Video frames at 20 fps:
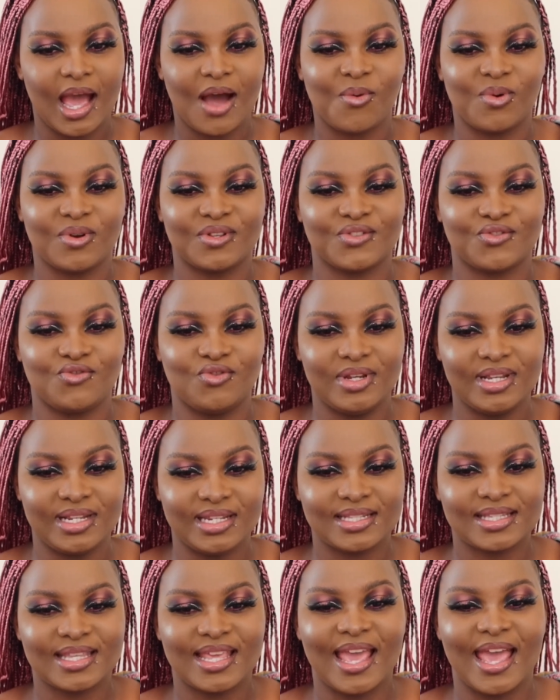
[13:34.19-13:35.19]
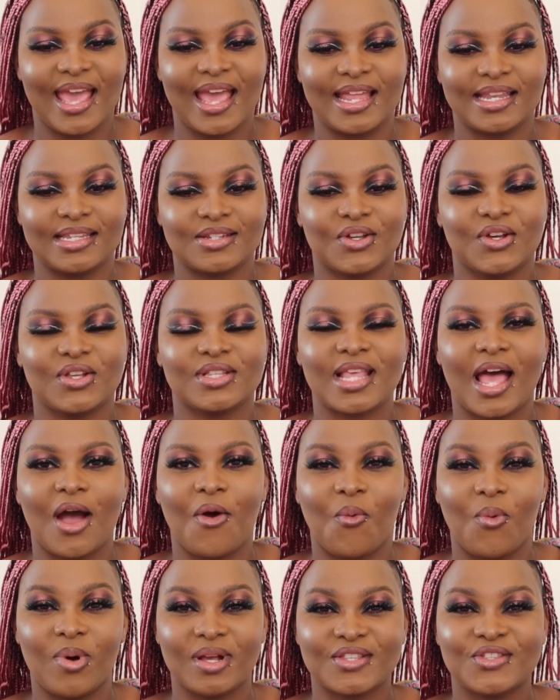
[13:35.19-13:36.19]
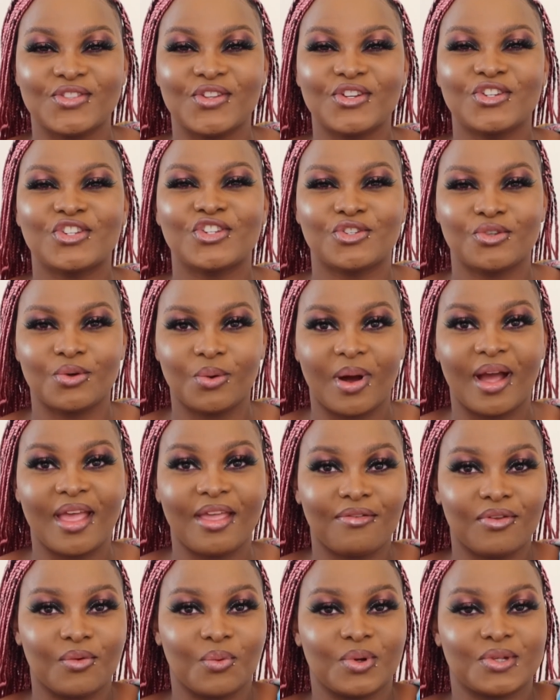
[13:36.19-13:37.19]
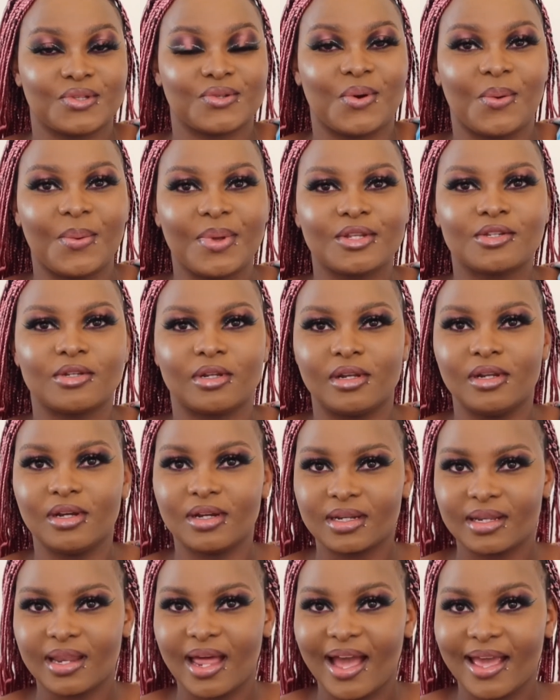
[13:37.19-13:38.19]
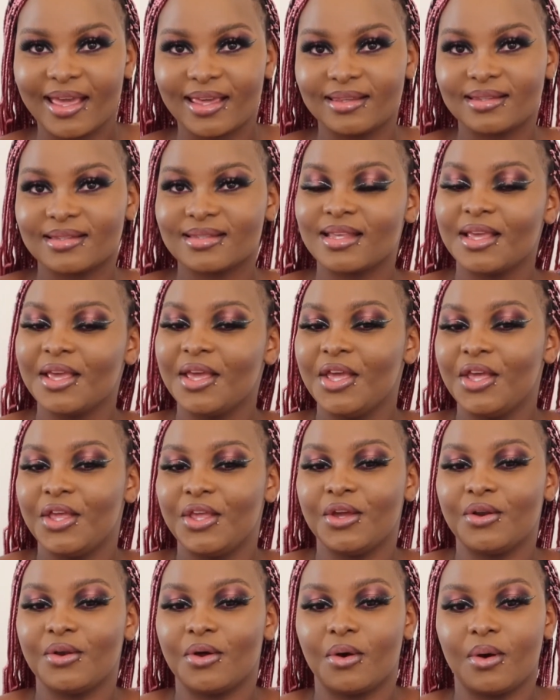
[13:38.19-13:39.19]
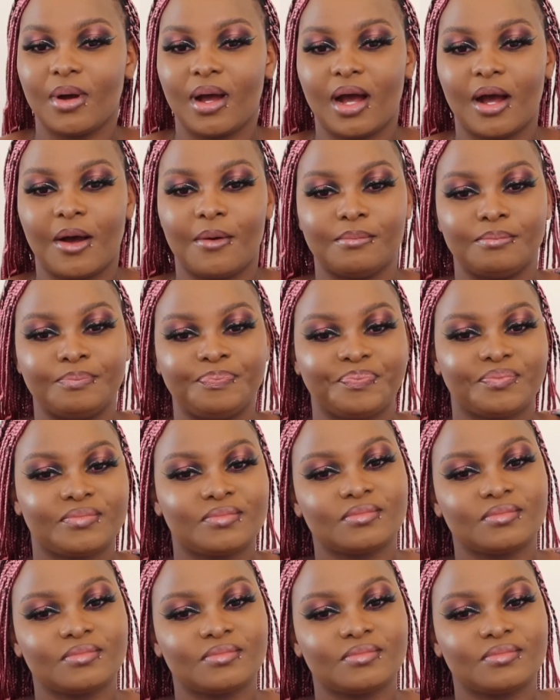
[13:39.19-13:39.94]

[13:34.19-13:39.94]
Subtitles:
I was really scared because I was not sure if it was going to look nice, you know, on